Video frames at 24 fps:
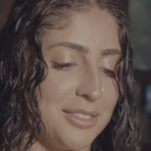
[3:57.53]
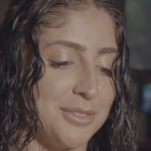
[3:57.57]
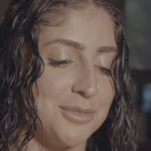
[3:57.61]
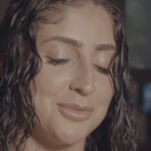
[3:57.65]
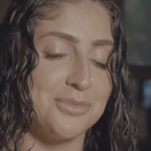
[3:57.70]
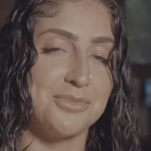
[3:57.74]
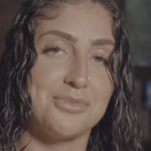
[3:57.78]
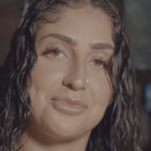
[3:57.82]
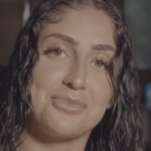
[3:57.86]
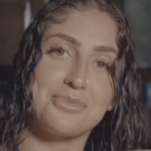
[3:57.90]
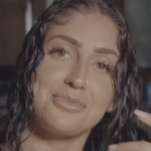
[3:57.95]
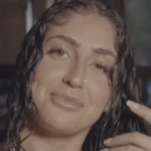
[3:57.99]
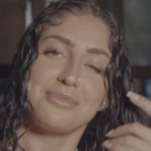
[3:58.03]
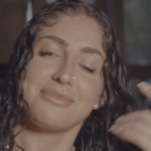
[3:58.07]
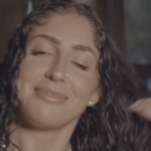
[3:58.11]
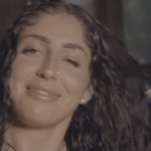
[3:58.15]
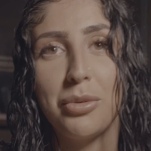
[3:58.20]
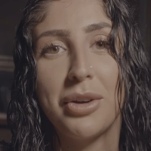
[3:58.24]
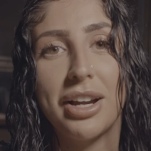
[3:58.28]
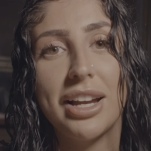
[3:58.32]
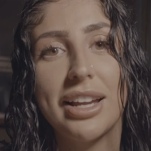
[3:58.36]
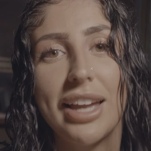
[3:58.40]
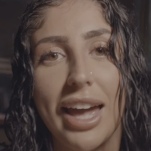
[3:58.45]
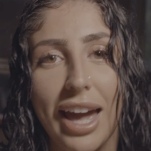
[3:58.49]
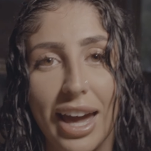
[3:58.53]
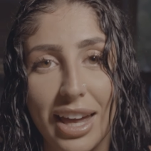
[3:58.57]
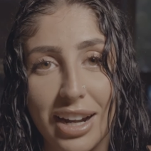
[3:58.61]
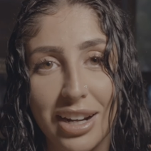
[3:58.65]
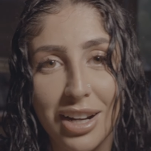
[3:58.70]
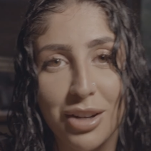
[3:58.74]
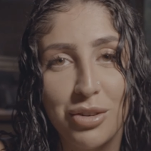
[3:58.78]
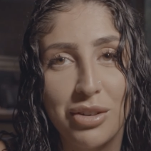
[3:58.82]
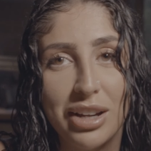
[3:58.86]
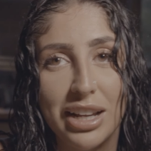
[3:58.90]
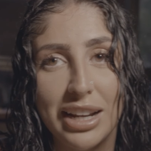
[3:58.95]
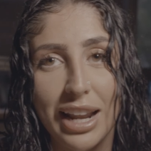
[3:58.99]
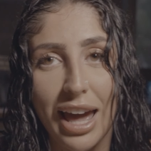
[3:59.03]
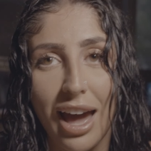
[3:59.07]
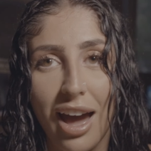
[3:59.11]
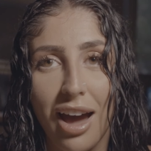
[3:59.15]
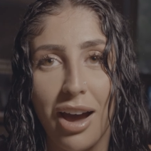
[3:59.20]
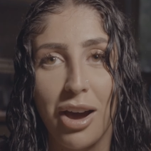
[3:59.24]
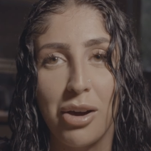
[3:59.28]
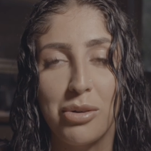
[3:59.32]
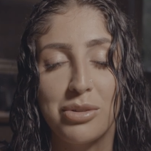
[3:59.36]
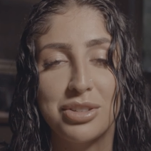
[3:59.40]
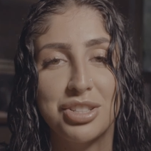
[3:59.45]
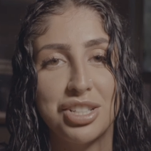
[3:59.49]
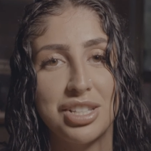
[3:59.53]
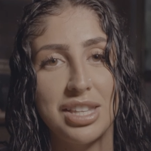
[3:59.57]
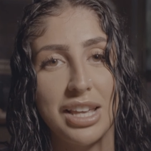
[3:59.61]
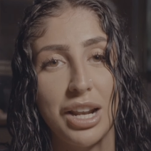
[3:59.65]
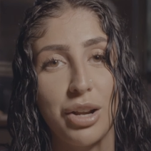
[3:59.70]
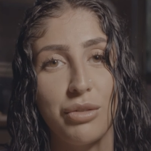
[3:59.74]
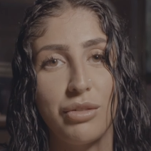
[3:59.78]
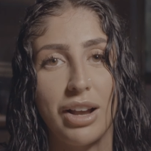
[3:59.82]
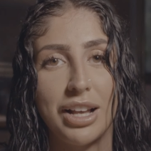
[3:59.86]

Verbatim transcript: vlog. We're in Canada right now. We're just at a